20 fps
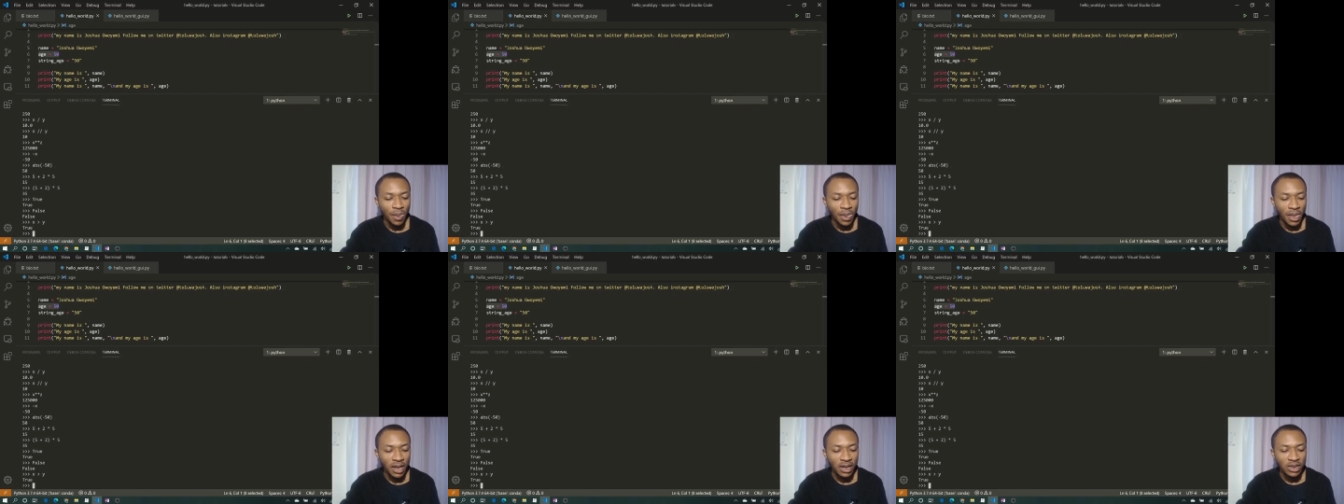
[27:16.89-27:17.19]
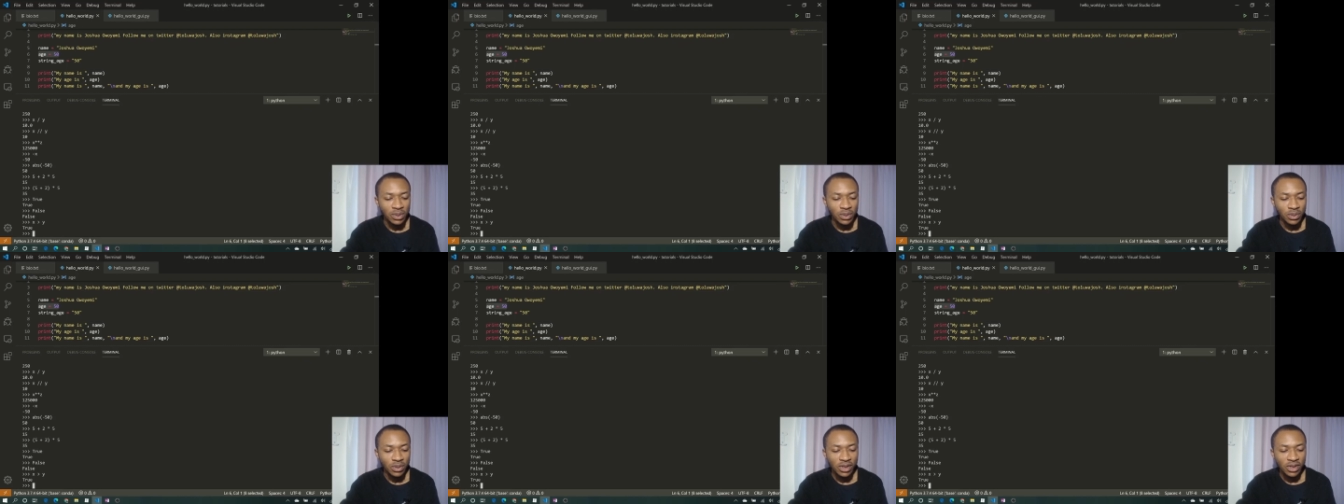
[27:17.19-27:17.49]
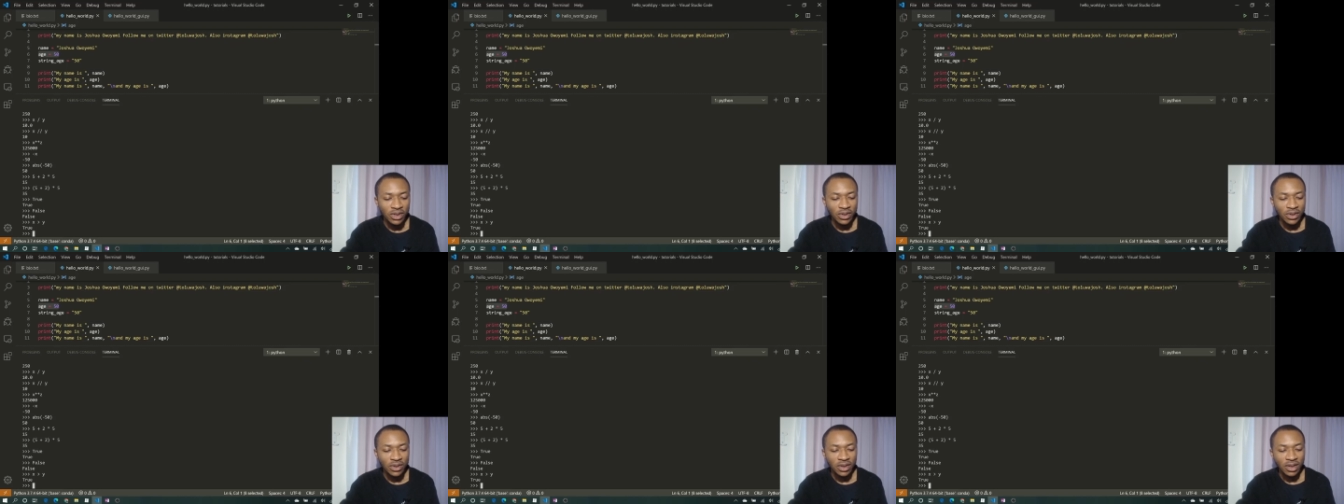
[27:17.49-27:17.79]

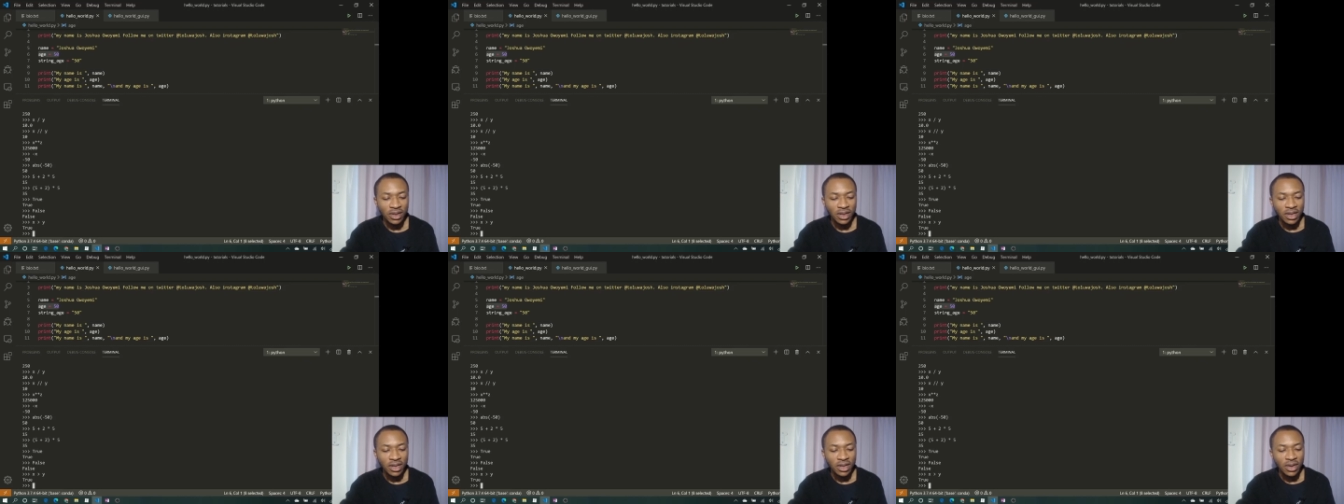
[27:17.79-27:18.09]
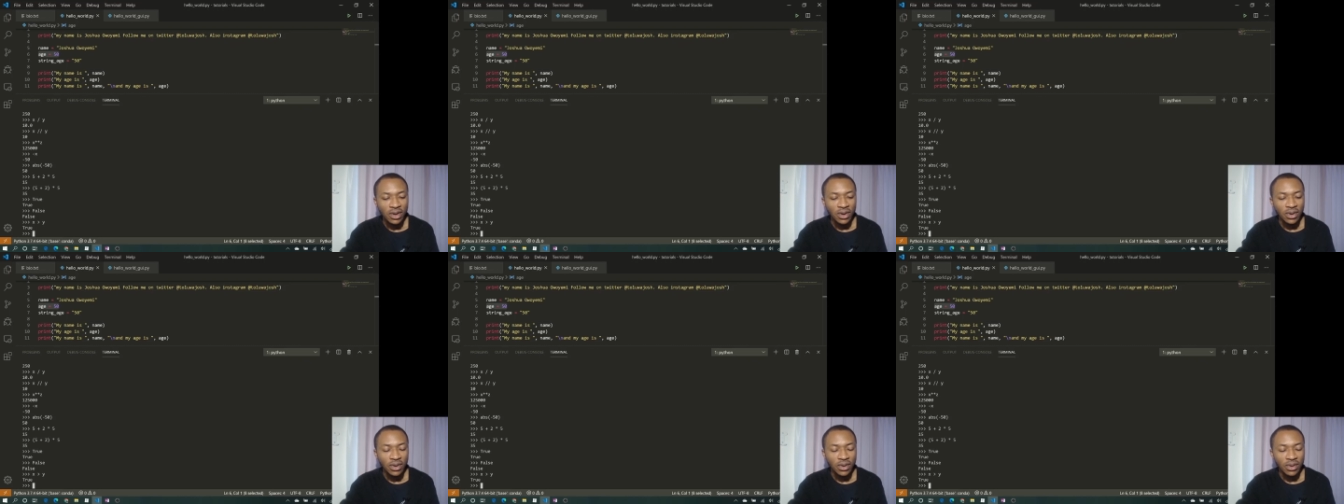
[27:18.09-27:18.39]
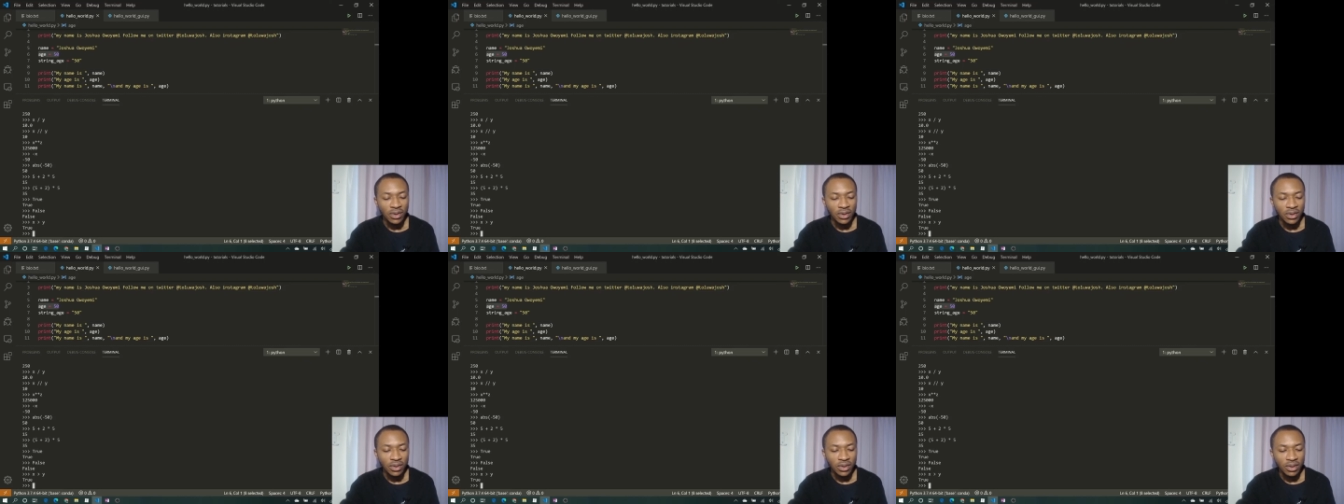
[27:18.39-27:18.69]
expression
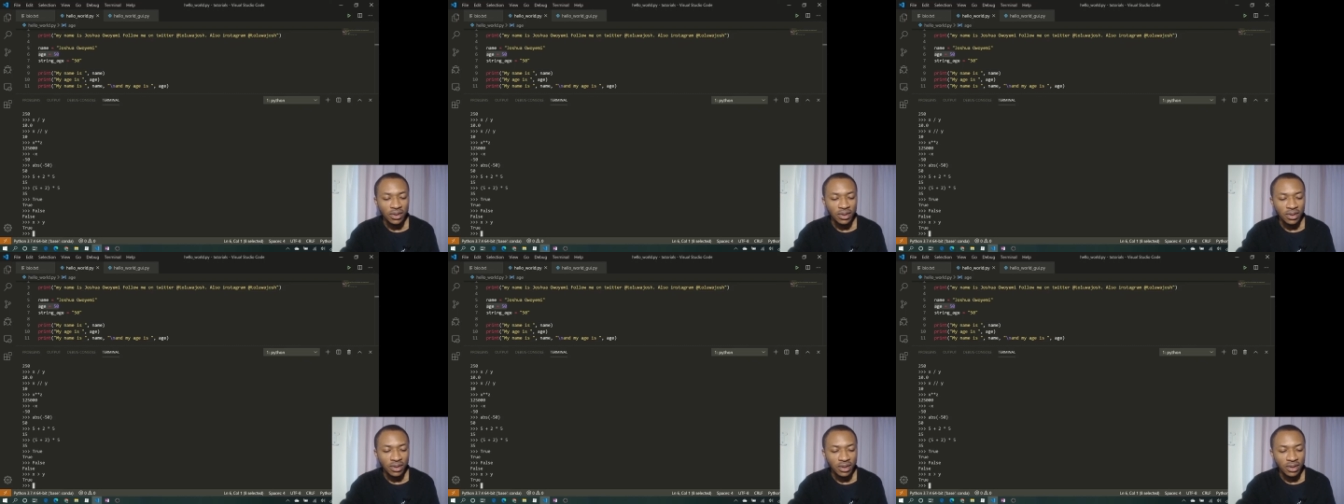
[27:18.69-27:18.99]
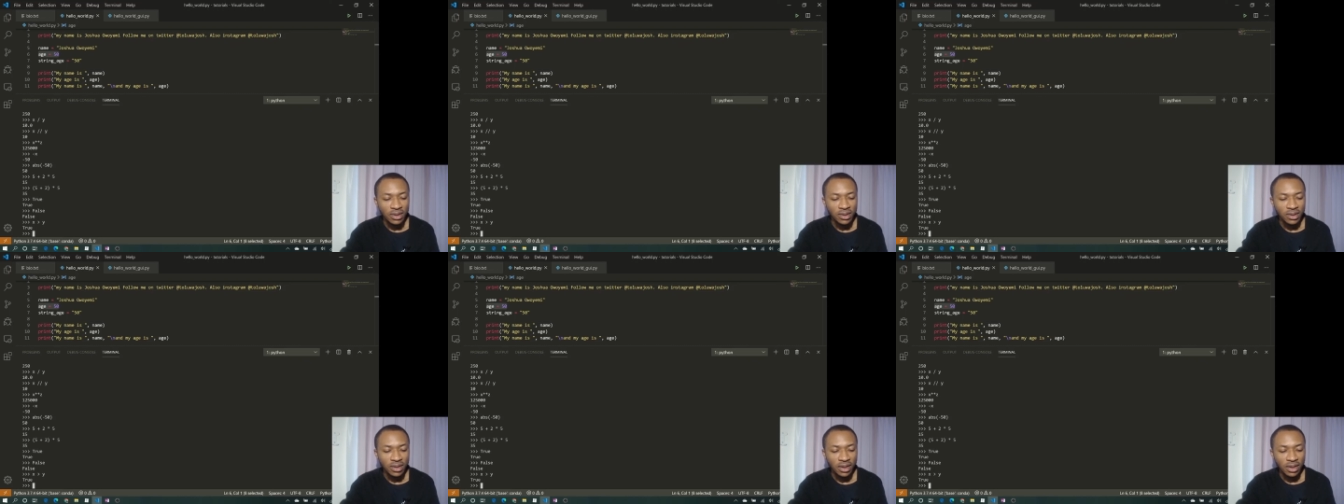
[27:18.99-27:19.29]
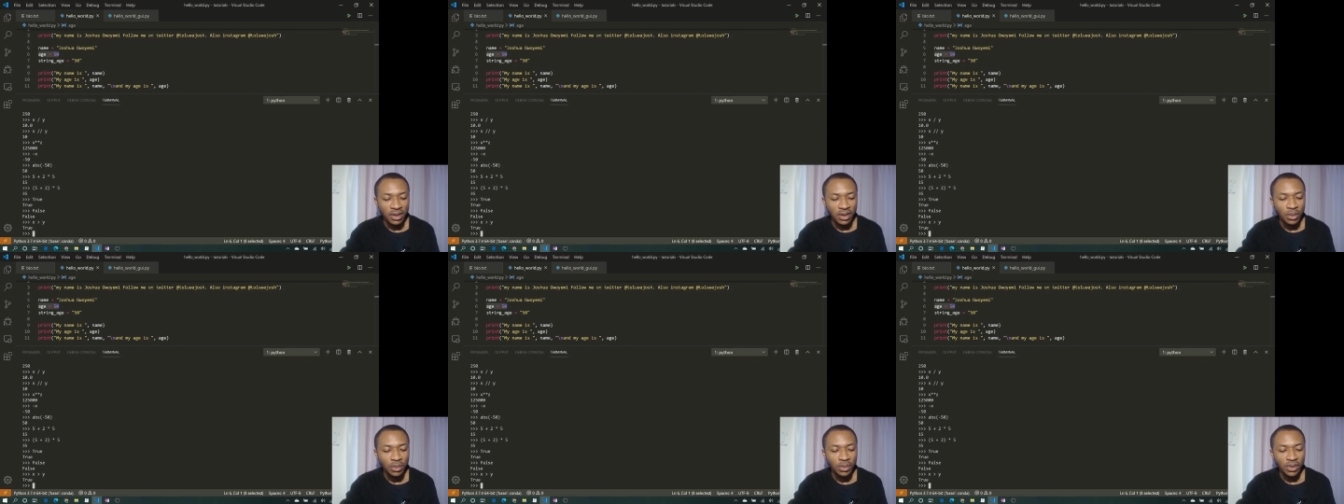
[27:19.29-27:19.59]
or this
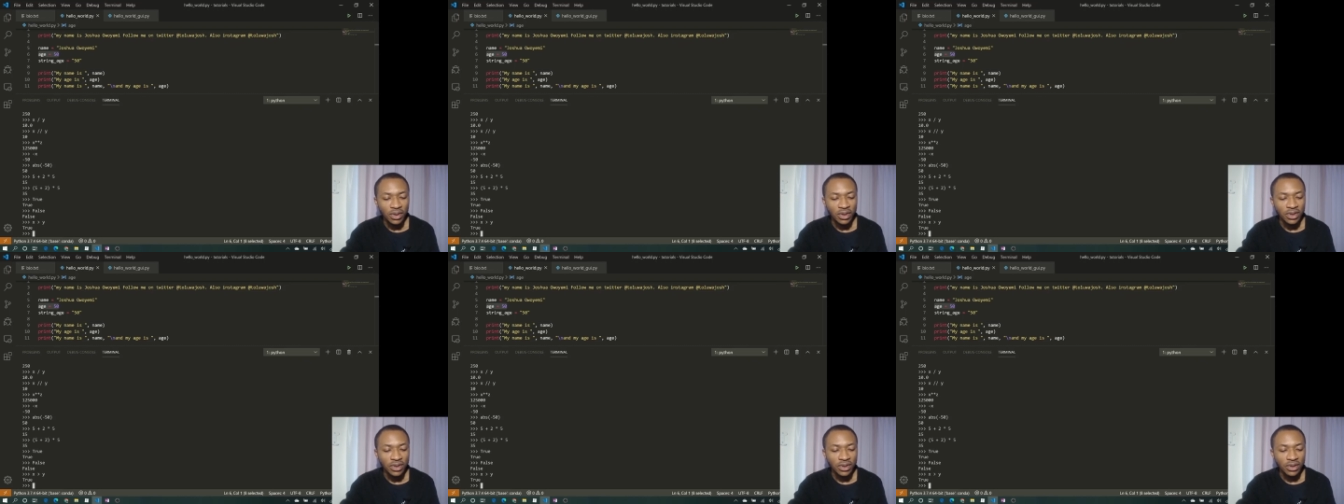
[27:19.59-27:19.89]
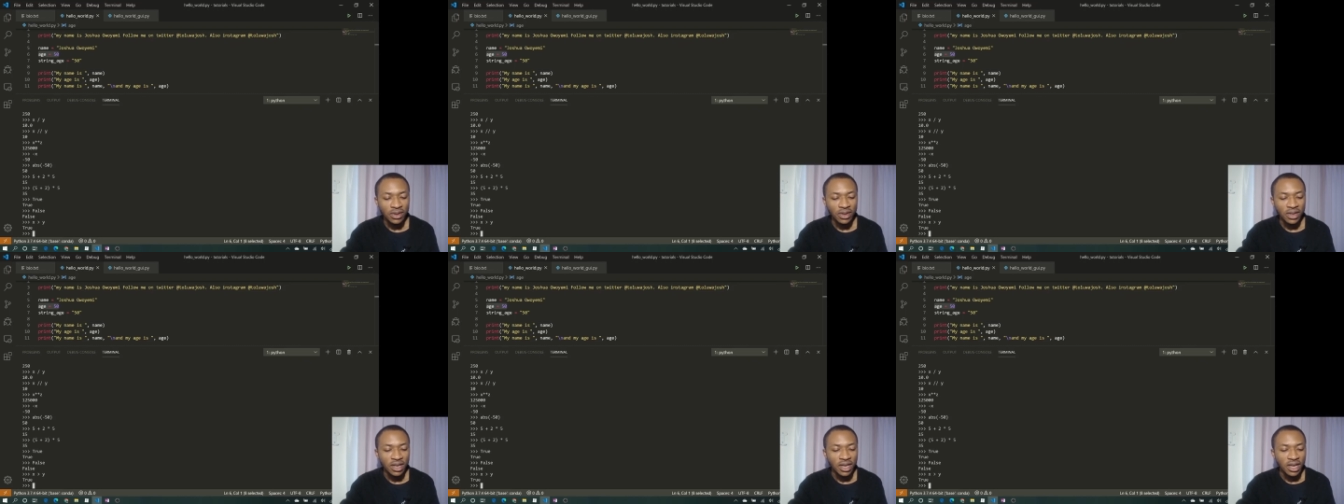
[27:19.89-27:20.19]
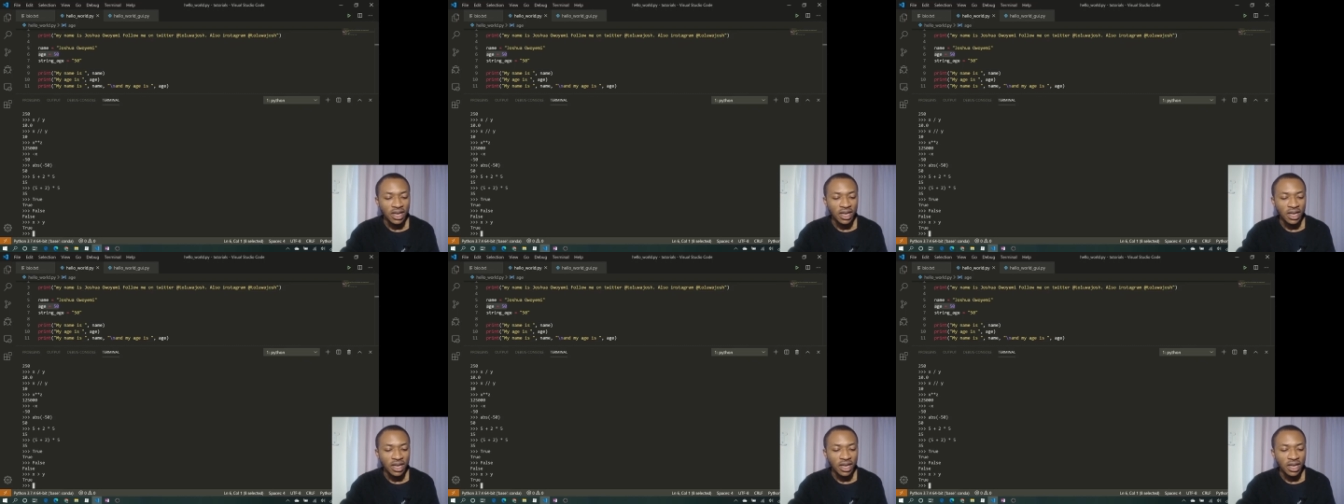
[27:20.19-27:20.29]
operation